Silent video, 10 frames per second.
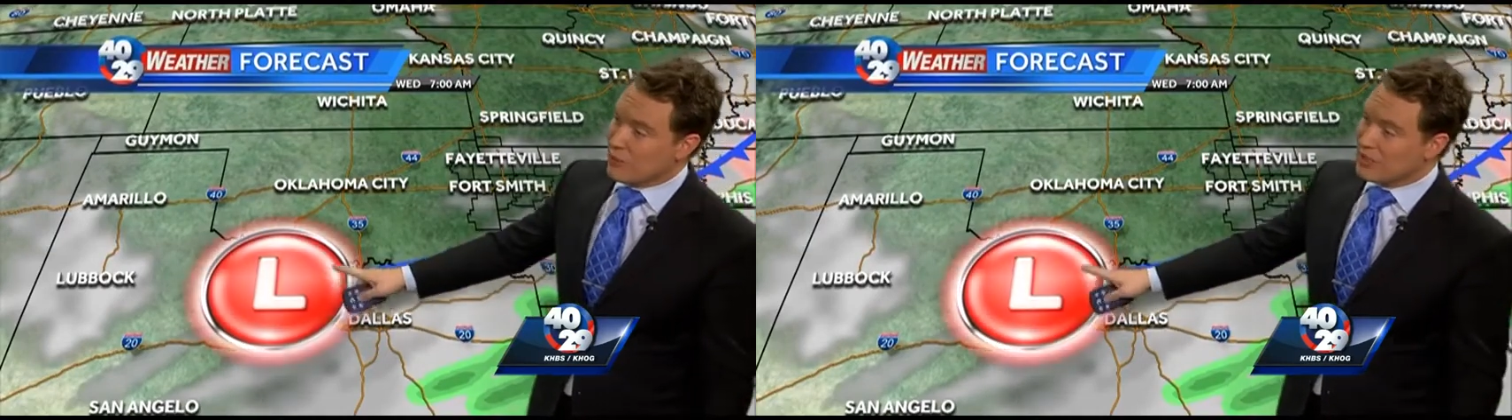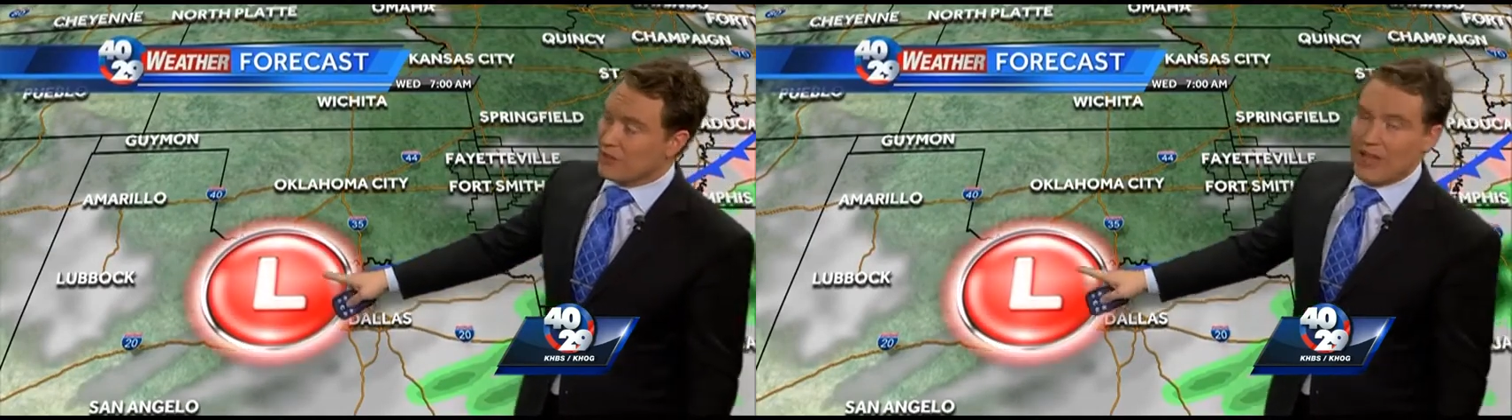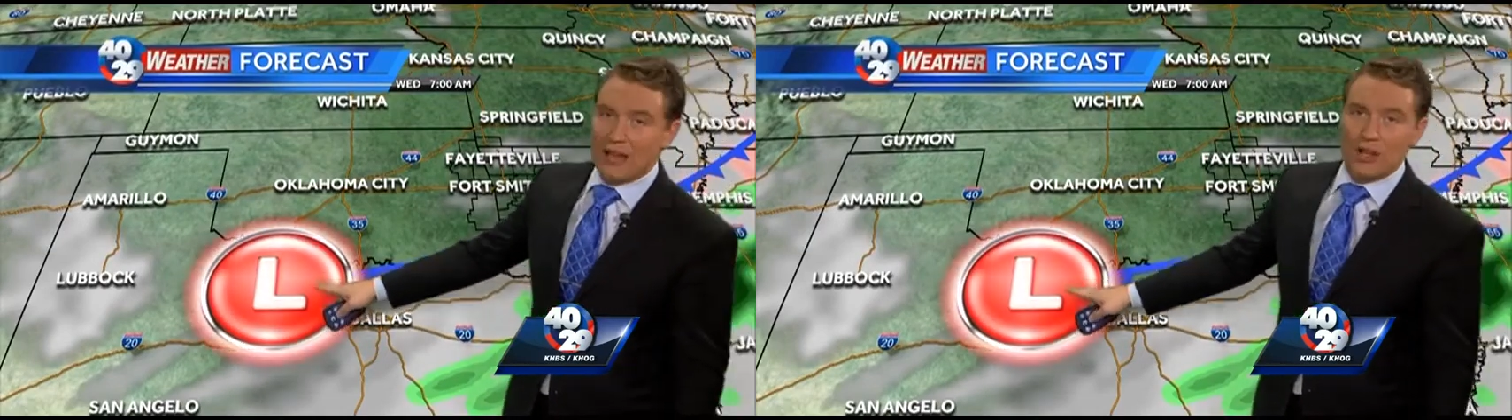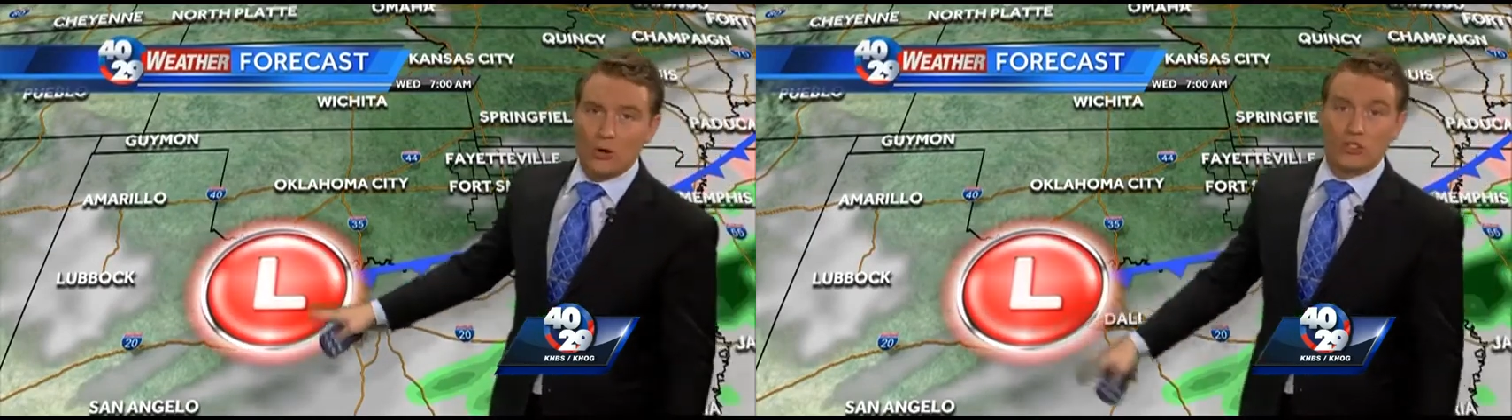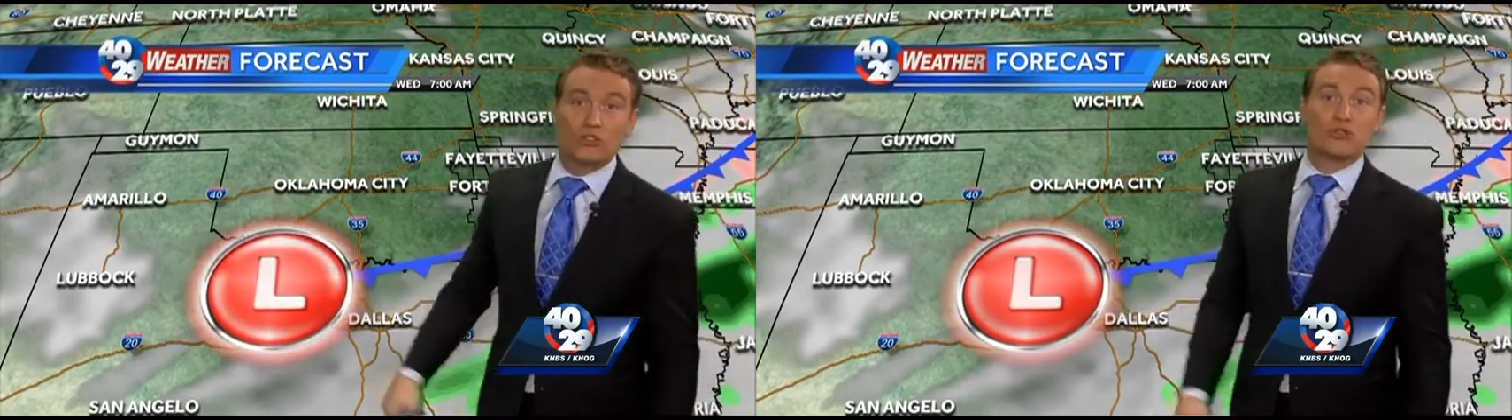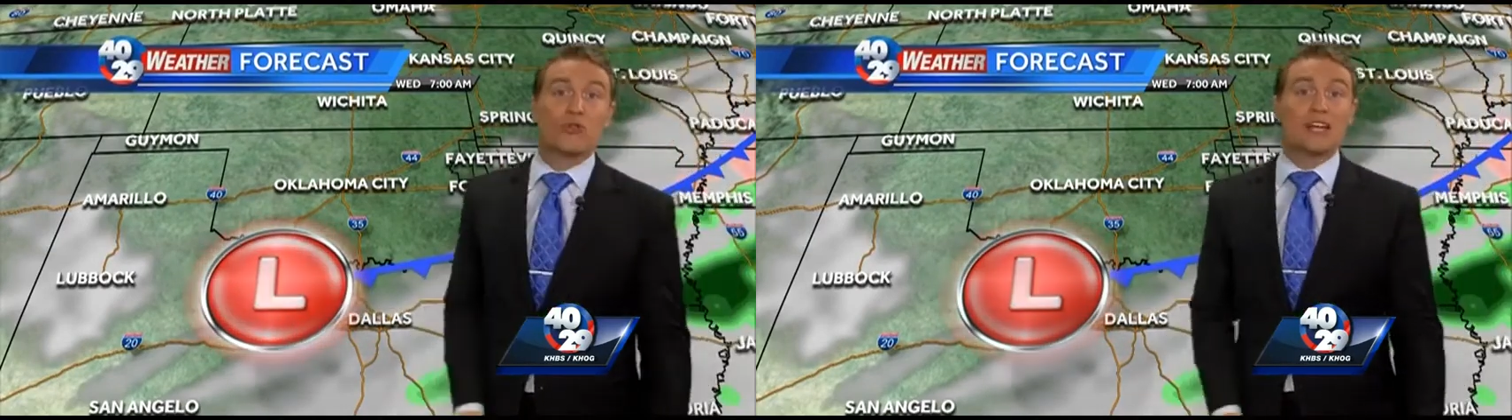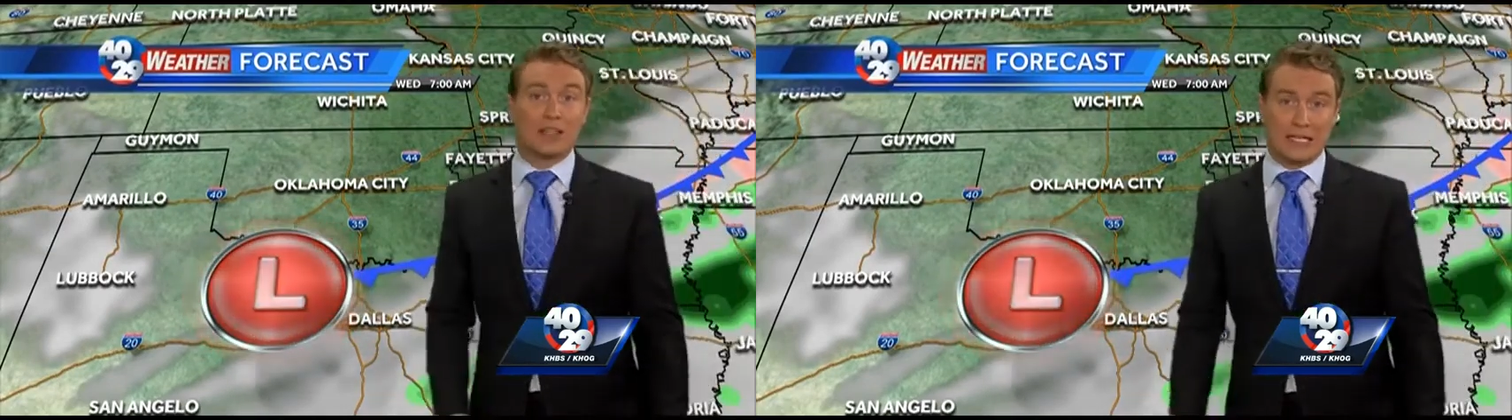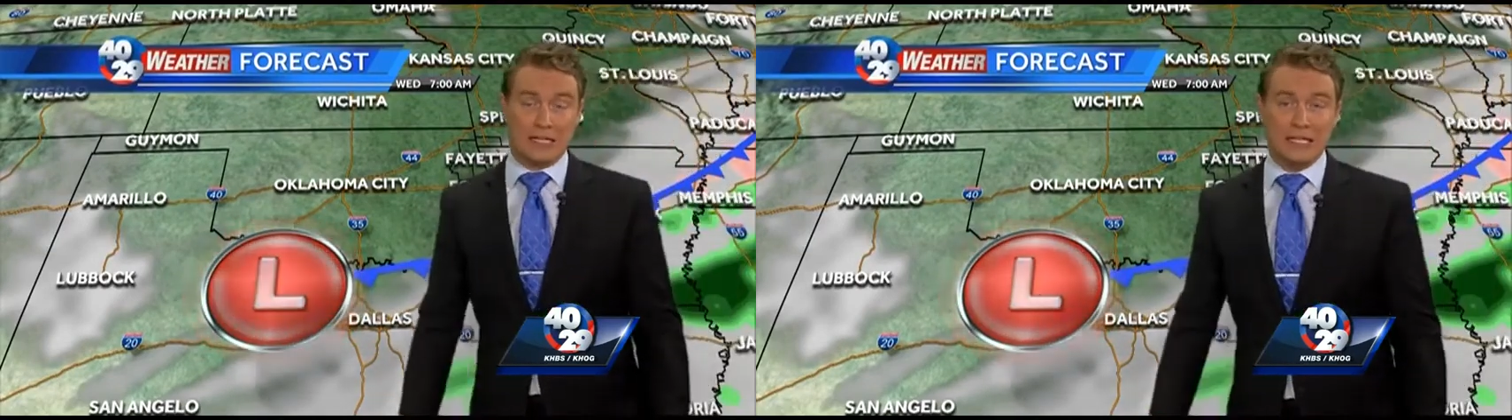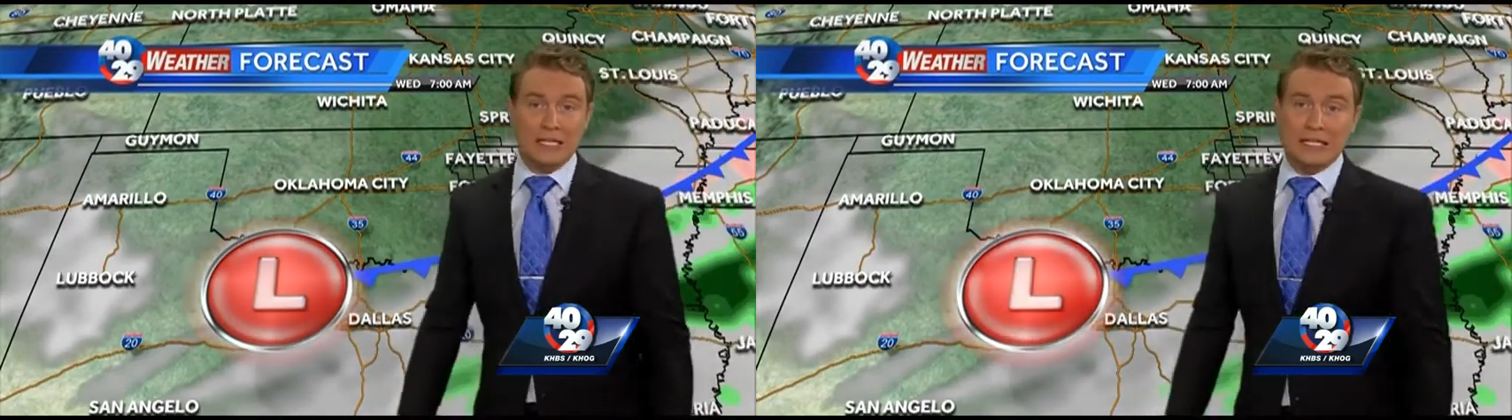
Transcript: we can get that low to strengthen,